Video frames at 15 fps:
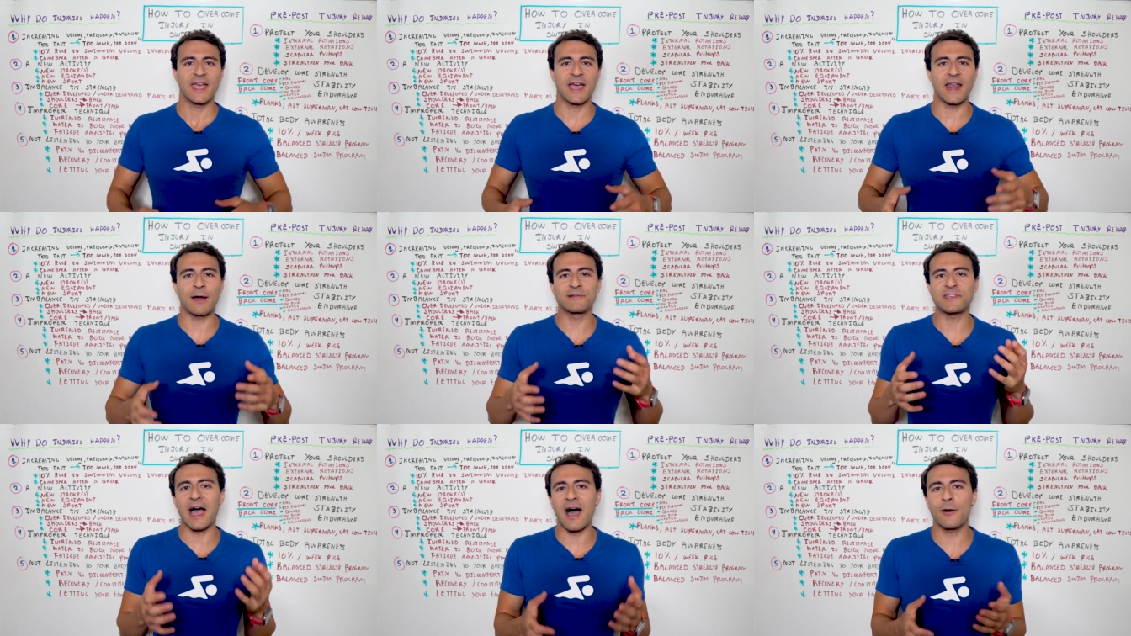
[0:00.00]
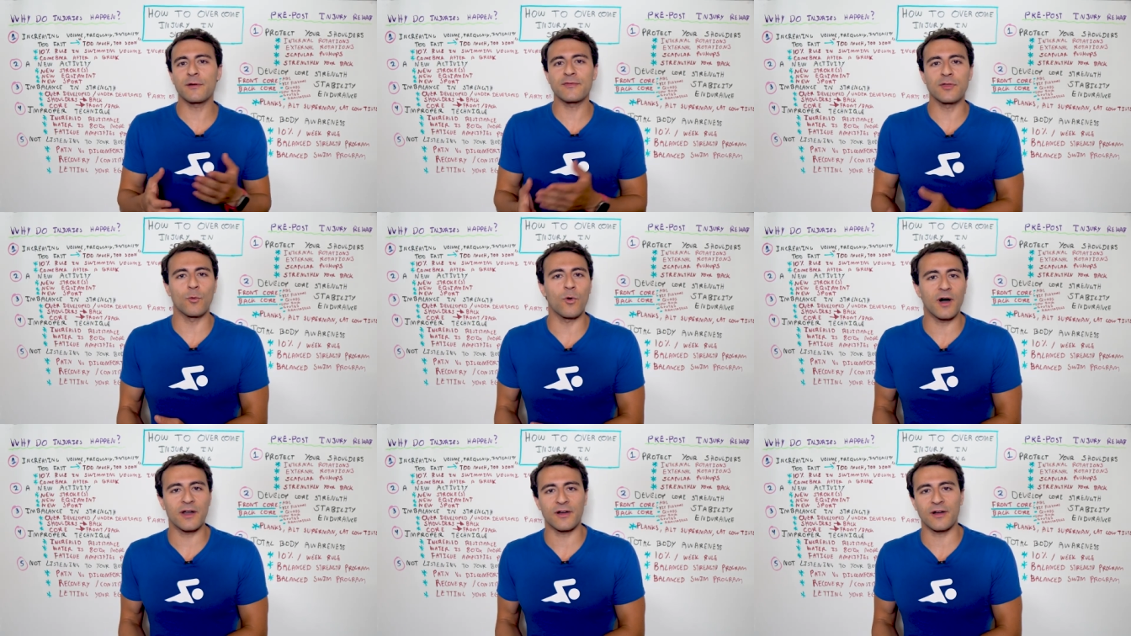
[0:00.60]
and I was out of the
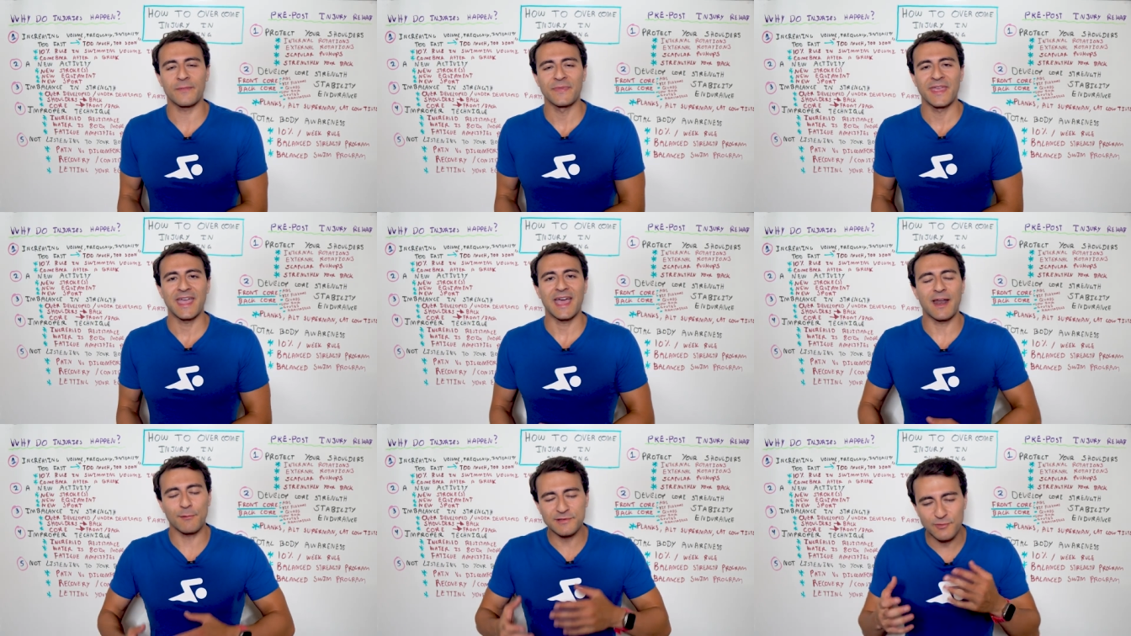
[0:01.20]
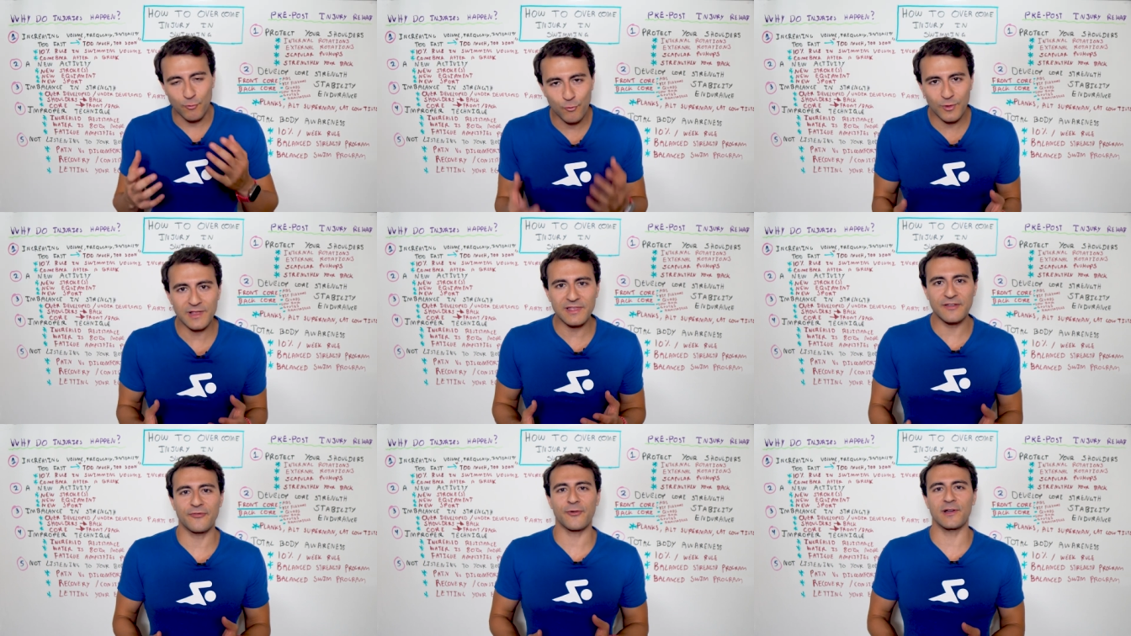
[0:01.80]
water, and I was
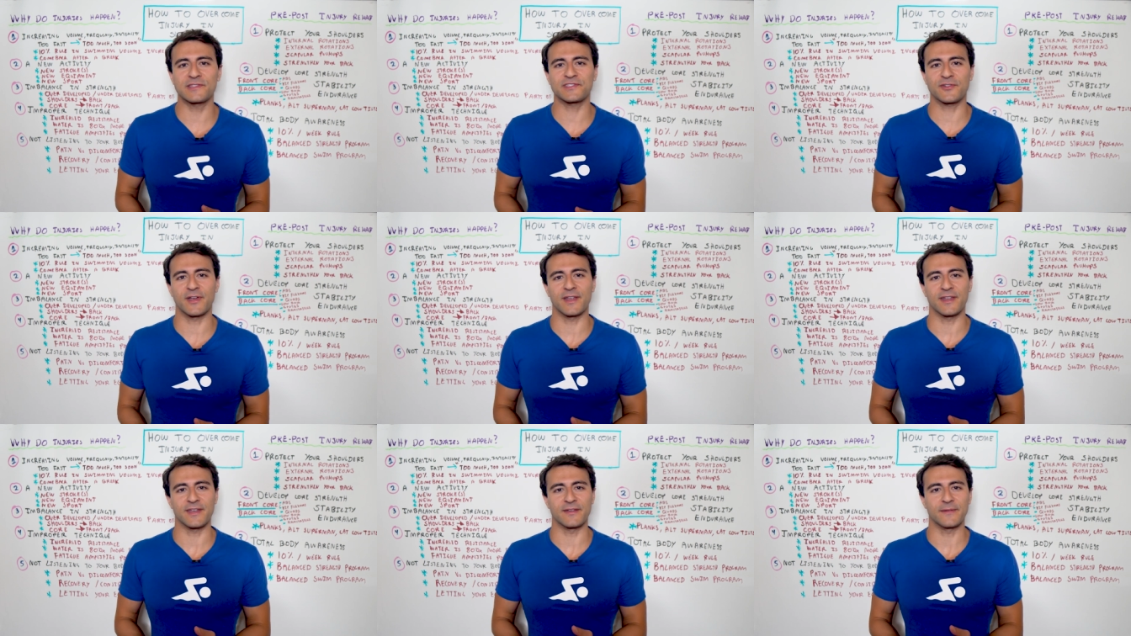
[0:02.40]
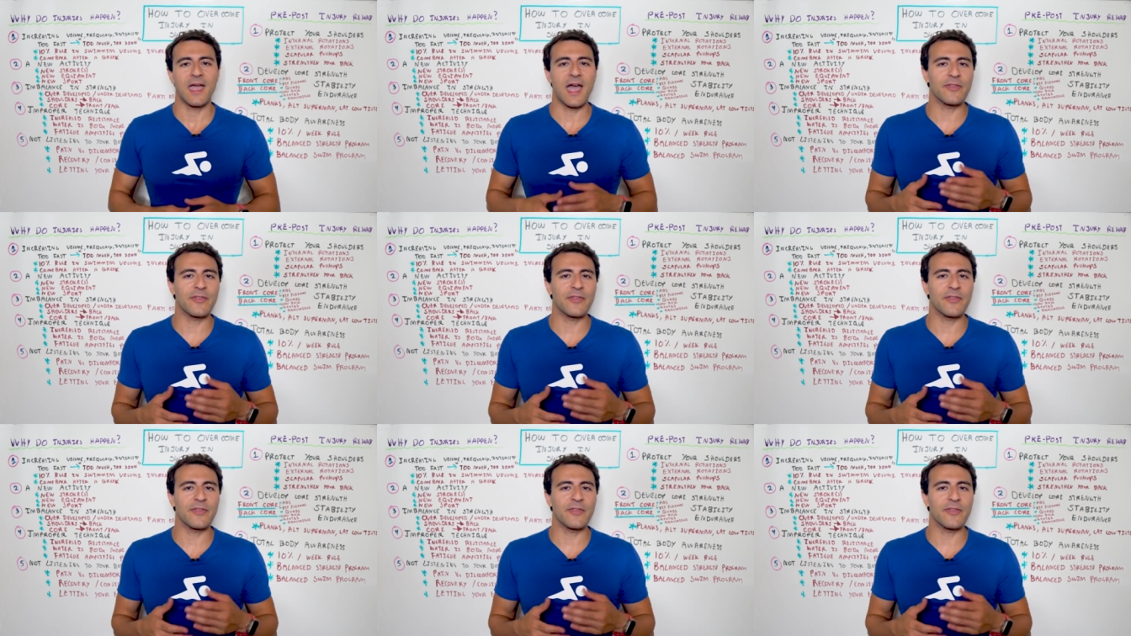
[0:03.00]
really frustrated.